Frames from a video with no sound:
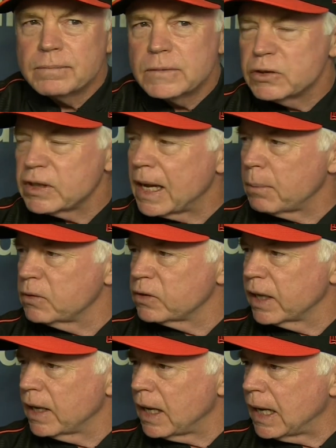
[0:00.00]
Just happens
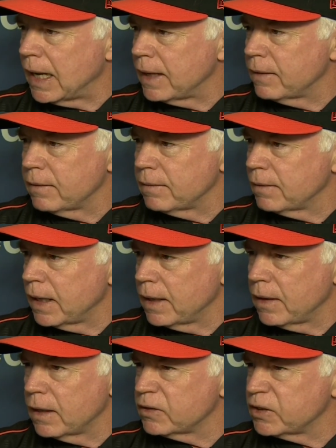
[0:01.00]
to get hot
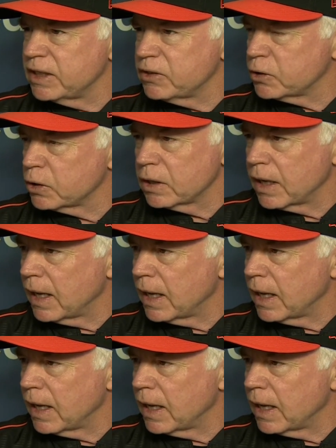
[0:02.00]
and does see certain